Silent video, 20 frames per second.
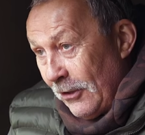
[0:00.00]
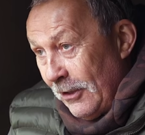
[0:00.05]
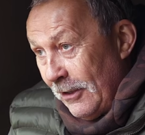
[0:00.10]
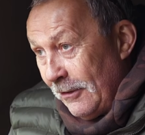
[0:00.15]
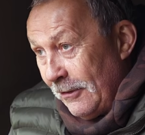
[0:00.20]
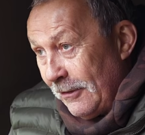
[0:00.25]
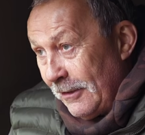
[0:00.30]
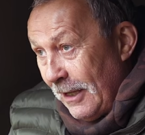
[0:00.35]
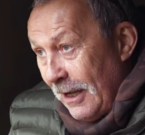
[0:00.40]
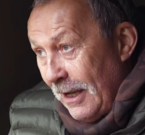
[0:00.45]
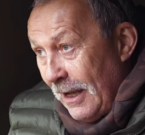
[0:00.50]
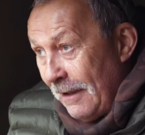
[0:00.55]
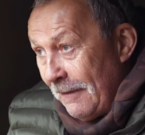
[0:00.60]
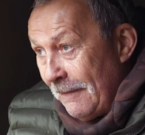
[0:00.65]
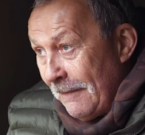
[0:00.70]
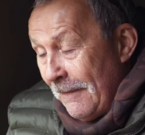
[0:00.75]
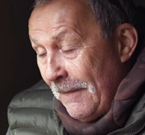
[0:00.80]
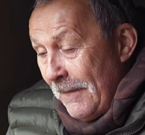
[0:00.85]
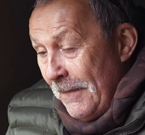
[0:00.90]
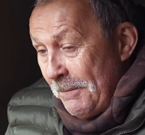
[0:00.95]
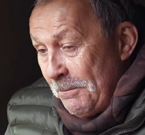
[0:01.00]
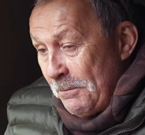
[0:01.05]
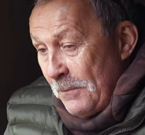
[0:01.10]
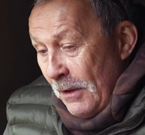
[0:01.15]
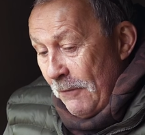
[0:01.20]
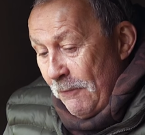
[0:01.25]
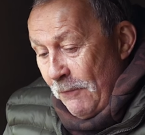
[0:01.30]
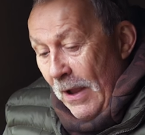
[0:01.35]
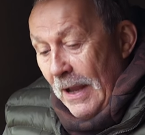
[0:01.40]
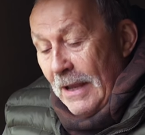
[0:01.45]
And uh,
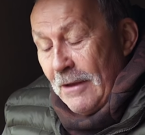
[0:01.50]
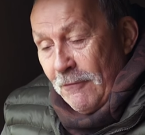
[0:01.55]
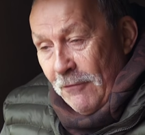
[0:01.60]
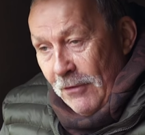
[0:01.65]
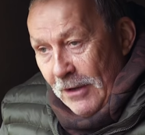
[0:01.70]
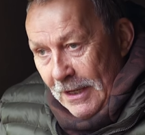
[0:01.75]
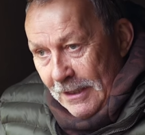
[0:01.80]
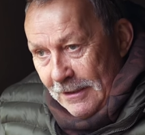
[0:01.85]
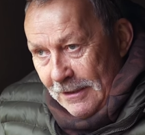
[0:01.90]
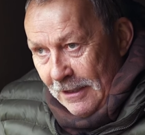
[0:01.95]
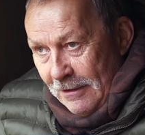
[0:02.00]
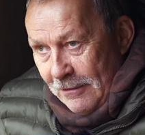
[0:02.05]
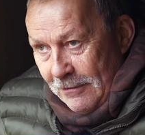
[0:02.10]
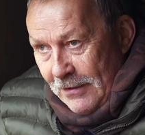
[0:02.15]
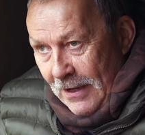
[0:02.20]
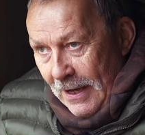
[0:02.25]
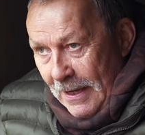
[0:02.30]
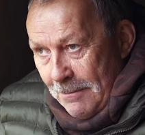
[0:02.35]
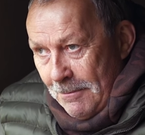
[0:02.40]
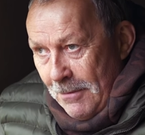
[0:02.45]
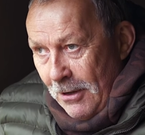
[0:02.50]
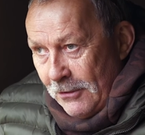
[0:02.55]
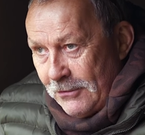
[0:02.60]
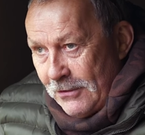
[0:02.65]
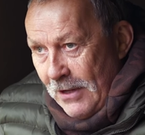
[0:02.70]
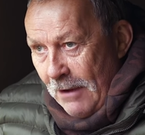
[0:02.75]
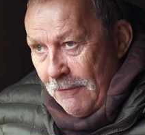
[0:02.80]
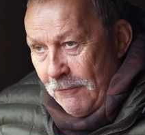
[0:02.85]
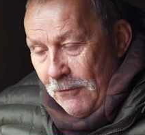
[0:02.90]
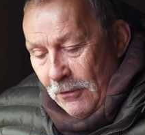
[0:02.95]
thankfully it didn't take
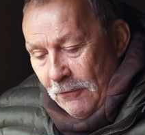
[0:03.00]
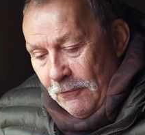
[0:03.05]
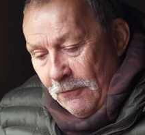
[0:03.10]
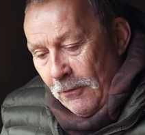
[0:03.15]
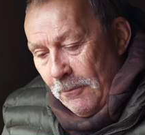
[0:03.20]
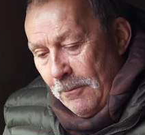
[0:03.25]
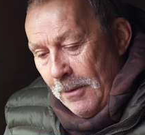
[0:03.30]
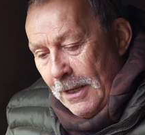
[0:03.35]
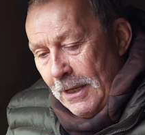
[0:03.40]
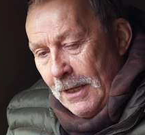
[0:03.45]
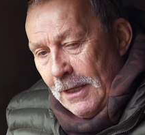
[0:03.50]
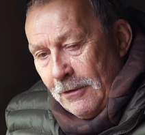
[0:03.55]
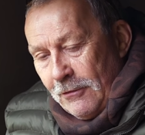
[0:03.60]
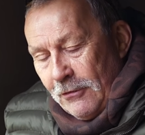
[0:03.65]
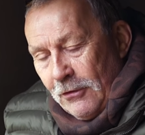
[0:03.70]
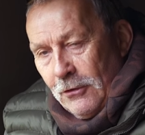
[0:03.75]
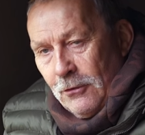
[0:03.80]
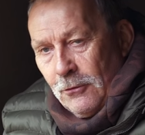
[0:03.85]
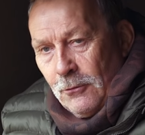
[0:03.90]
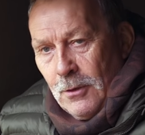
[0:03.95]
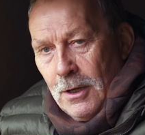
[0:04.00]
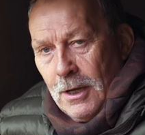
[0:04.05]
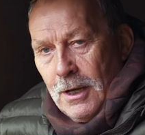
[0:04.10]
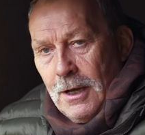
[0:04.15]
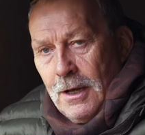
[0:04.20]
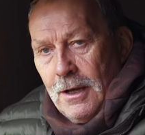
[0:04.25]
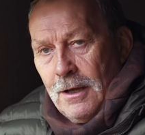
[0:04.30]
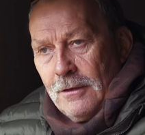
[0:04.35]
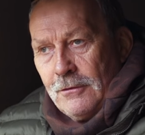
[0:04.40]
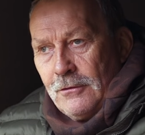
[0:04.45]
much effort for me to
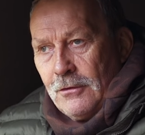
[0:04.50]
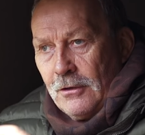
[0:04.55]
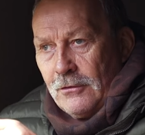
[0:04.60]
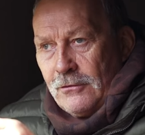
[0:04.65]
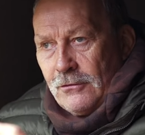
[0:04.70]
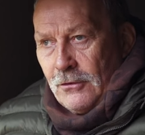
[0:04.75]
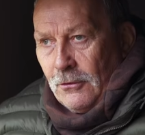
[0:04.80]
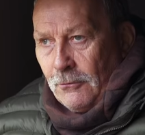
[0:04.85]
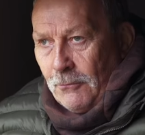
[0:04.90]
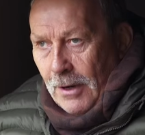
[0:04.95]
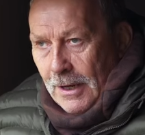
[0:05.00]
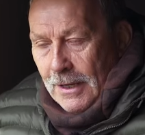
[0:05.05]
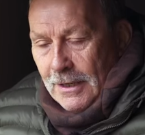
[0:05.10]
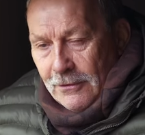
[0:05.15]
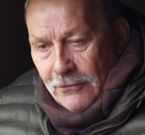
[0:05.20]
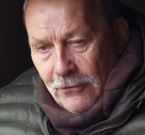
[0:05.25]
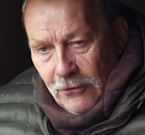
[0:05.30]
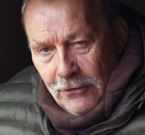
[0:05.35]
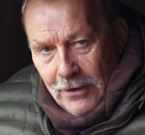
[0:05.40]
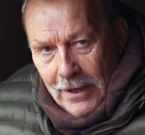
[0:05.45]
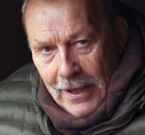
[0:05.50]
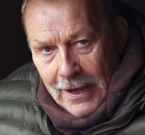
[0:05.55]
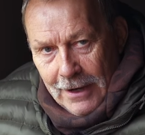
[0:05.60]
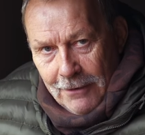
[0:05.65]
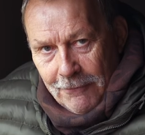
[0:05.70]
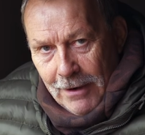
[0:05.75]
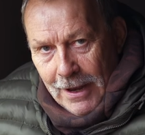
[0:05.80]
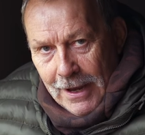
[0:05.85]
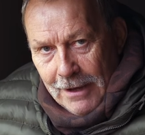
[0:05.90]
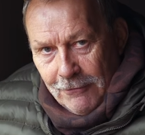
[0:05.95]
uh, just to raise the net
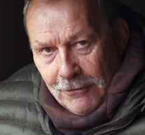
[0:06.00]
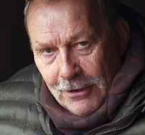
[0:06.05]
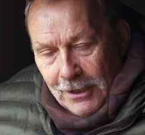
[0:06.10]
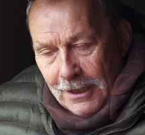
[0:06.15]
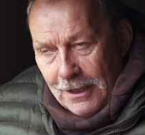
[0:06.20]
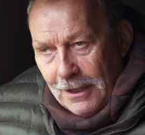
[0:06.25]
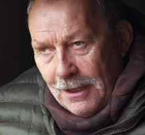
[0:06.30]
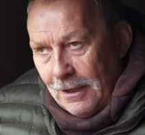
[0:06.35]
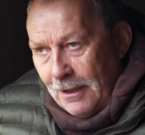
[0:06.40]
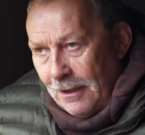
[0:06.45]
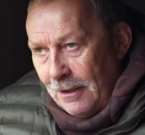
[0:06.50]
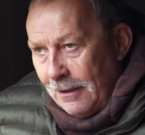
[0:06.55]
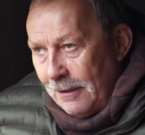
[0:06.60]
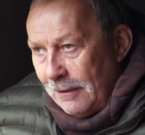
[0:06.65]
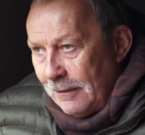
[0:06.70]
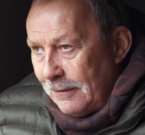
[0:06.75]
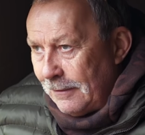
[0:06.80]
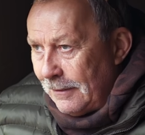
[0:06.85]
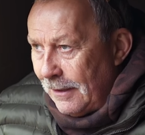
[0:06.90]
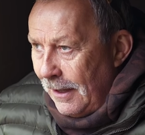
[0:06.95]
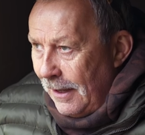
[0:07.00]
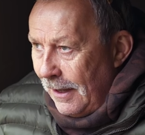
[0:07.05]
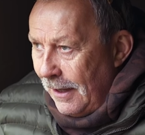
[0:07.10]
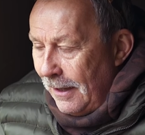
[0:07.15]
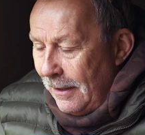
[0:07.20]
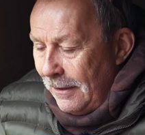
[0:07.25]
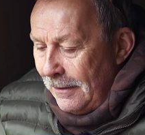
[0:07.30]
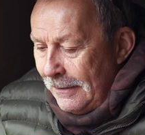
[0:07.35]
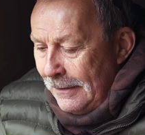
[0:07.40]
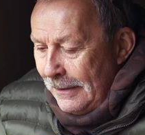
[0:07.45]
around it, and
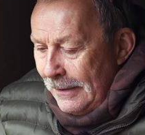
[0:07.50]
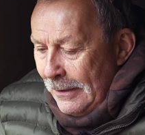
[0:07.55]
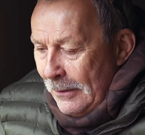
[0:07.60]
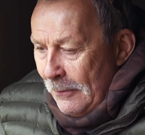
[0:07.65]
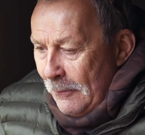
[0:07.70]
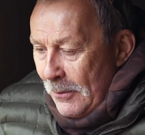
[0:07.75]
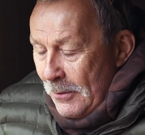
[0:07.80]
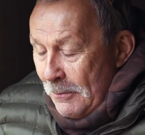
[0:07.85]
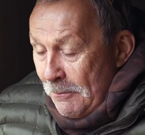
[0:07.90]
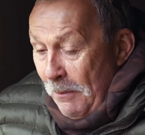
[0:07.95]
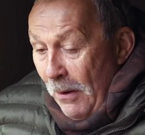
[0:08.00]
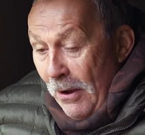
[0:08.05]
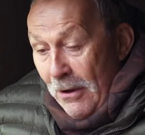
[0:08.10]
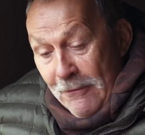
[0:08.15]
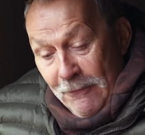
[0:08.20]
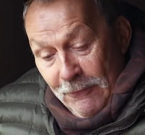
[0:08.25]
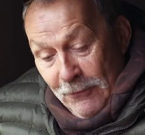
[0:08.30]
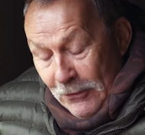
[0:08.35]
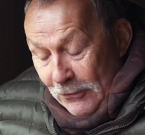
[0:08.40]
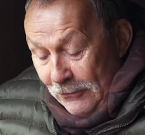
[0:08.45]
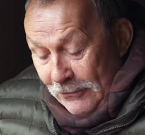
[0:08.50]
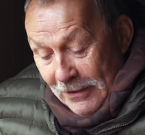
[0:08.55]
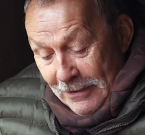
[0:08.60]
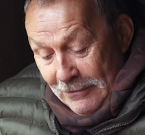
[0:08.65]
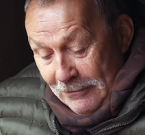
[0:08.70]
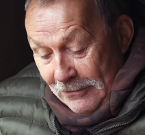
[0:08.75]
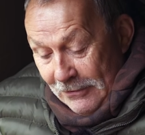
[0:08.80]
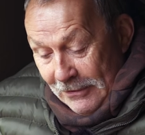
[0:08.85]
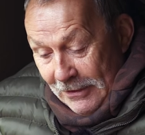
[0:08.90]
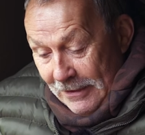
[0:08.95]
uh, we both looked
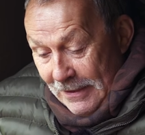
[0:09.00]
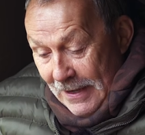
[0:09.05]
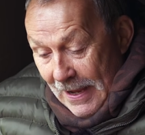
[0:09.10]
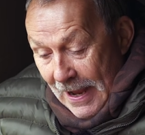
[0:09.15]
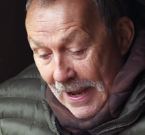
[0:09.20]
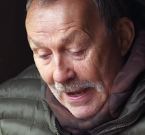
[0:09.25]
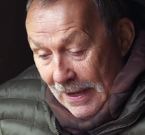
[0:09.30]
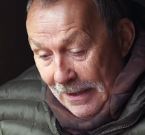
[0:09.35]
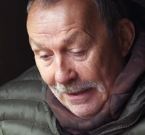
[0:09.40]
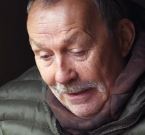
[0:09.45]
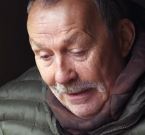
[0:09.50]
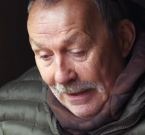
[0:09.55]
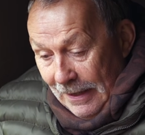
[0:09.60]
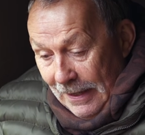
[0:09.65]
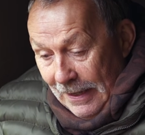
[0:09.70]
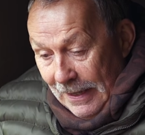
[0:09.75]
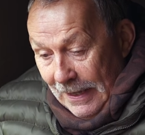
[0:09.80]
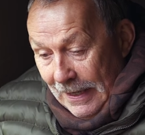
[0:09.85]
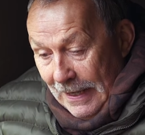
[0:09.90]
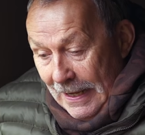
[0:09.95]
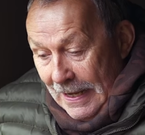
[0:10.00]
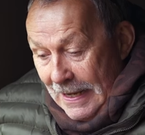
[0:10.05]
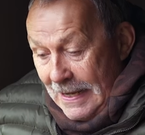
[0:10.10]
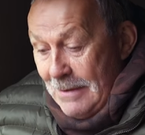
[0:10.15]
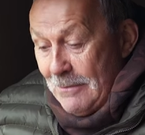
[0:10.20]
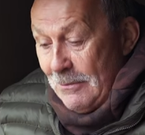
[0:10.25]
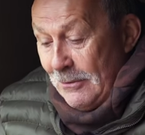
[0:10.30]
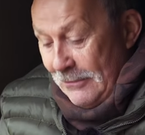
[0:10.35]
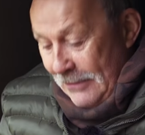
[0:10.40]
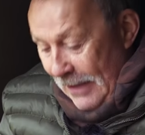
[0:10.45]
into the net, and it,
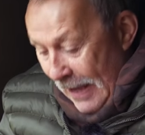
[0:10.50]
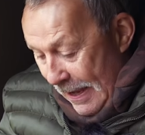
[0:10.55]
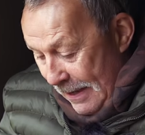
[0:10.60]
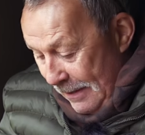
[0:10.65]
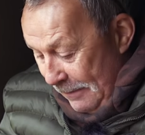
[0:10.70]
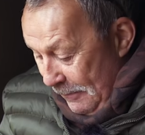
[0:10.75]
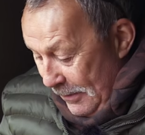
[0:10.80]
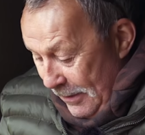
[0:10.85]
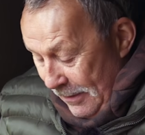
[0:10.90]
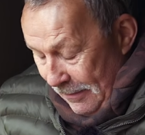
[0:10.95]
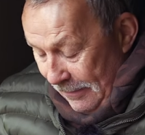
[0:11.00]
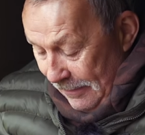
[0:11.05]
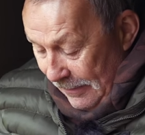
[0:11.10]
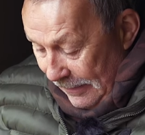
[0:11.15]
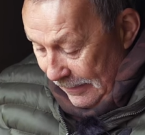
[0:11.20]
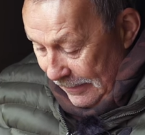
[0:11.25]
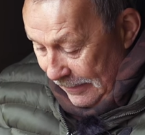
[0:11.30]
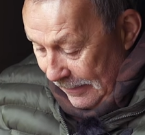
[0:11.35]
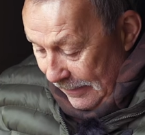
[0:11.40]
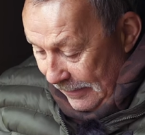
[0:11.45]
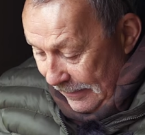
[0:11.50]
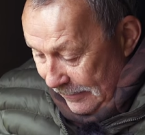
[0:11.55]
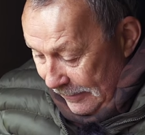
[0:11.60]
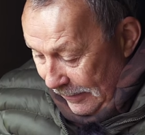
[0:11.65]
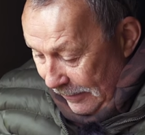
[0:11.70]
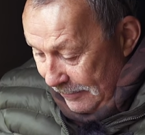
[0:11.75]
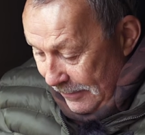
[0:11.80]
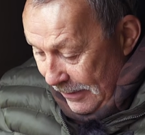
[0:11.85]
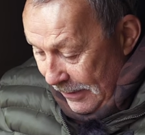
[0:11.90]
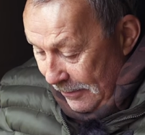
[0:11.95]
he was at well I, I
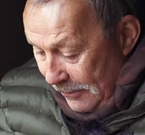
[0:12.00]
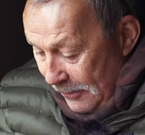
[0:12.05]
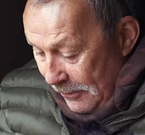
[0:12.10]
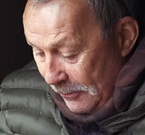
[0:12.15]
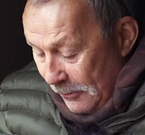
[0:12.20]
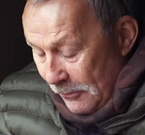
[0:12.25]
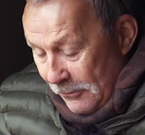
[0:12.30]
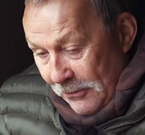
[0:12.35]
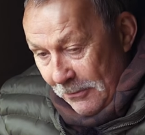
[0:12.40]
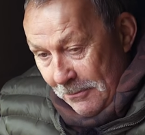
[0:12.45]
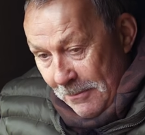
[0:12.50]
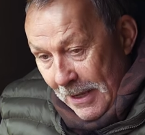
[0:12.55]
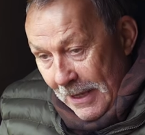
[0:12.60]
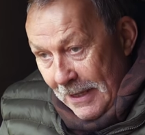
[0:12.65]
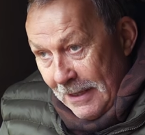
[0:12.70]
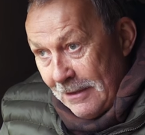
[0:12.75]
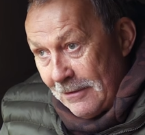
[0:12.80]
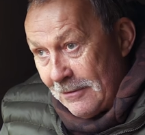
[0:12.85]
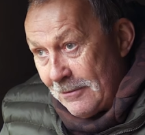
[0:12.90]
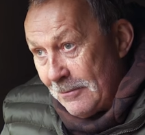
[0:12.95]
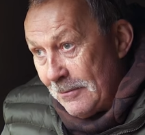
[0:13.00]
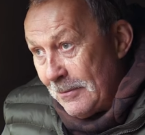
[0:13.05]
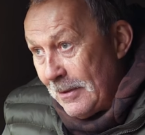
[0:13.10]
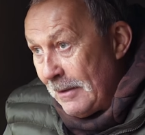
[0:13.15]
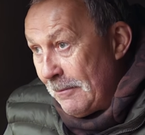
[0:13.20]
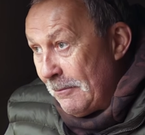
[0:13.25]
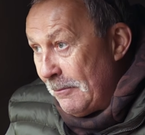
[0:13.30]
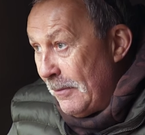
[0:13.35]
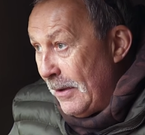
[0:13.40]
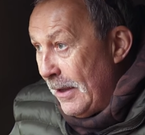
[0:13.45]
don't know who was amazed,
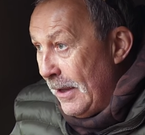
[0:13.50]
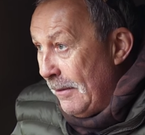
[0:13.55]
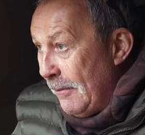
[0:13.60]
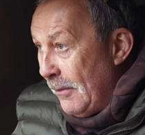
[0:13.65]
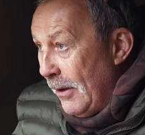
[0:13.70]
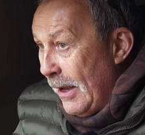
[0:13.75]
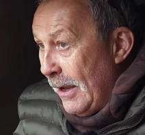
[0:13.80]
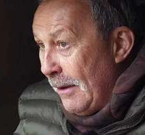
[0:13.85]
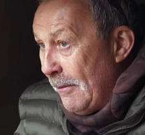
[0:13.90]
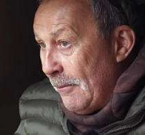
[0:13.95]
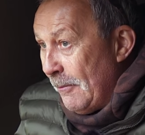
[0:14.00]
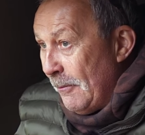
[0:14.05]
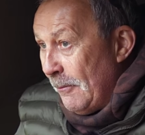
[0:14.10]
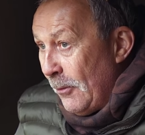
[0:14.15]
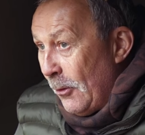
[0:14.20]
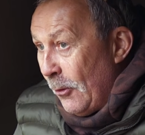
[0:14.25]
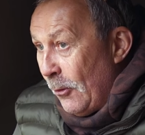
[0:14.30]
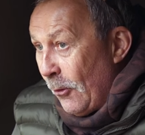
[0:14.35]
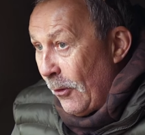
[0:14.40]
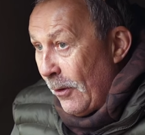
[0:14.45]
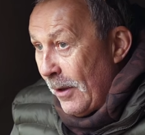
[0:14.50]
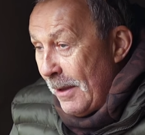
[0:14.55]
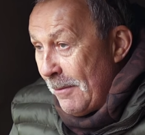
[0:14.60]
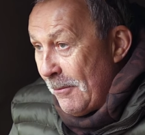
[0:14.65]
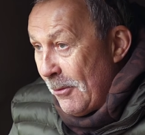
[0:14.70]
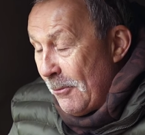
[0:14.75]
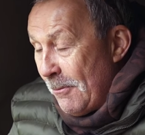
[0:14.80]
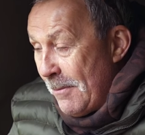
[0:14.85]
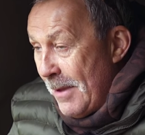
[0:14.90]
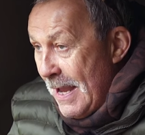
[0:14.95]
him, him more
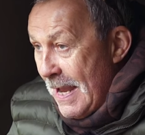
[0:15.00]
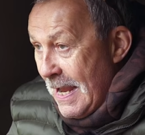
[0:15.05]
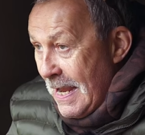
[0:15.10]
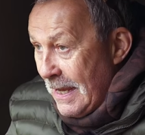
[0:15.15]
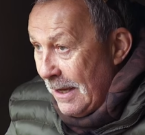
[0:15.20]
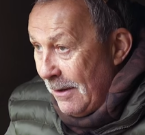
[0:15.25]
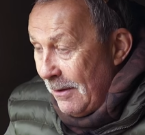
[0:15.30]
him or me.